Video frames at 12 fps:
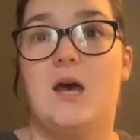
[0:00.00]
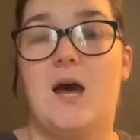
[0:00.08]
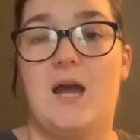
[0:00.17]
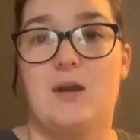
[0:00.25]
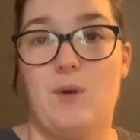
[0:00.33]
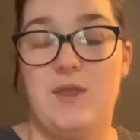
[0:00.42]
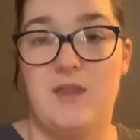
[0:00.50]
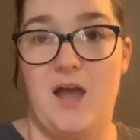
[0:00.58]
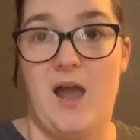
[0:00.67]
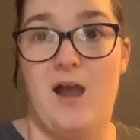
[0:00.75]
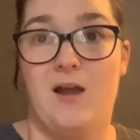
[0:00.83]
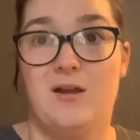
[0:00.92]
And I went
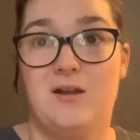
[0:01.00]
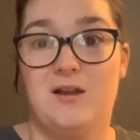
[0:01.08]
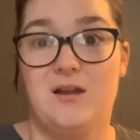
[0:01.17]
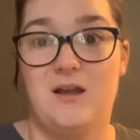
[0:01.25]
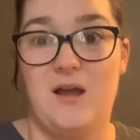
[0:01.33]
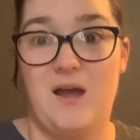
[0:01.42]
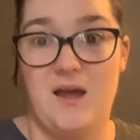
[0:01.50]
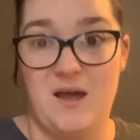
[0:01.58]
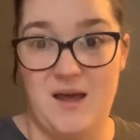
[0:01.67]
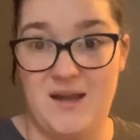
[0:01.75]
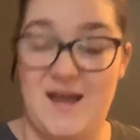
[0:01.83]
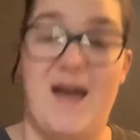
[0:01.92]
there
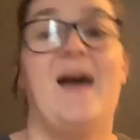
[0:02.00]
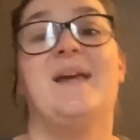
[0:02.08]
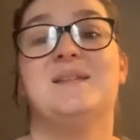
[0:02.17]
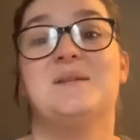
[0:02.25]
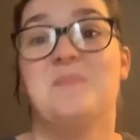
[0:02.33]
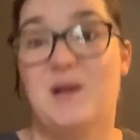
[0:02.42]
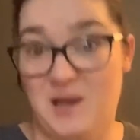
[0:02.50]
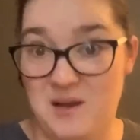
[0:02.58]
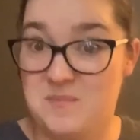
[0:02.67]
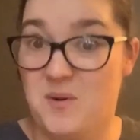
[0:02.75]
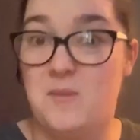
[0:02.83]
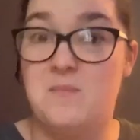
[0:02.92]
and I had my
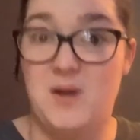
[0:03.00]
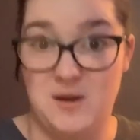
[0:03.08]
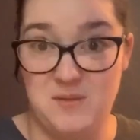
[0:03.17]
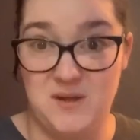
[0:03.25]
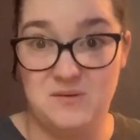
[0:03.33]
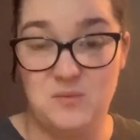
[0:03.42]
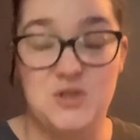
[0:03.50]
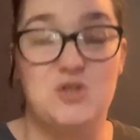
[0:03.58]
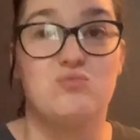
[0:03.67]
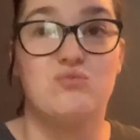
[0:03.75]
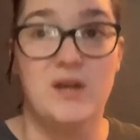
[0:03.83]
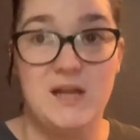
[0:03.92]
light bulb moment, which
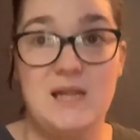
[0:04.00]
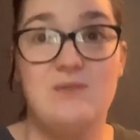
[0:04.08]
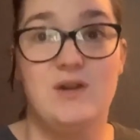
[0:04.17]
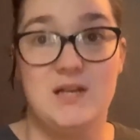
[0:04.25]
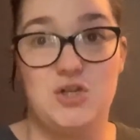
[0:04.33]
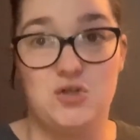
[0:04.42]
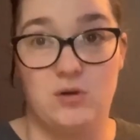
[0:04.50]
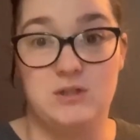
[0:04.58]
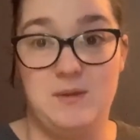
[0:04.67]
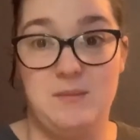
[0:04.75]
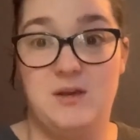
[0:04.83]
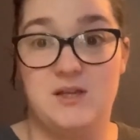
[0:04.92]
really, really shocked
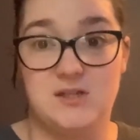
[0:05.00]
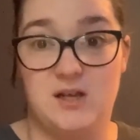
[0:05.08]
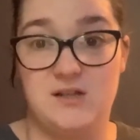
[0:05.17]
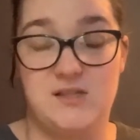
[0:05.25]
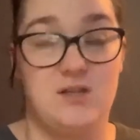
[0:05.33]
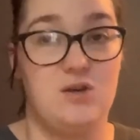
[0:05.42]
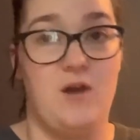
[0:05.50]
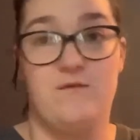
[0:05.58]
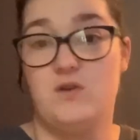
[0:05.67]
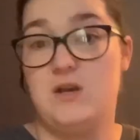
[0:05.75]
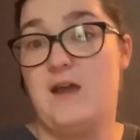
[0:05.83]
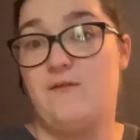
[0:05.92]
me because, like I said, I've
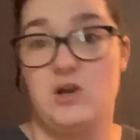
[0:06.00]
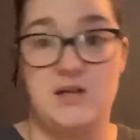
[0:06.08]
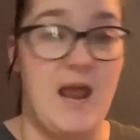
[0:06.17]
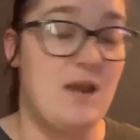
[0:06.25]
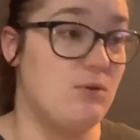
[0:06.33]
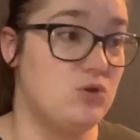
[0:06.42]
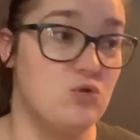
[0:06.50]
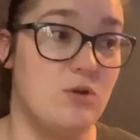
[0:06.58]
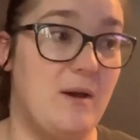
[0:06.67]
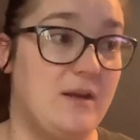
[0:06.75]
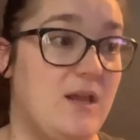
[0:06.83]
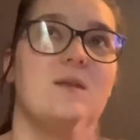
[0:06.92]
never heard anyone talk
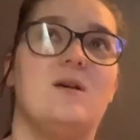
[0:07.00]
about it.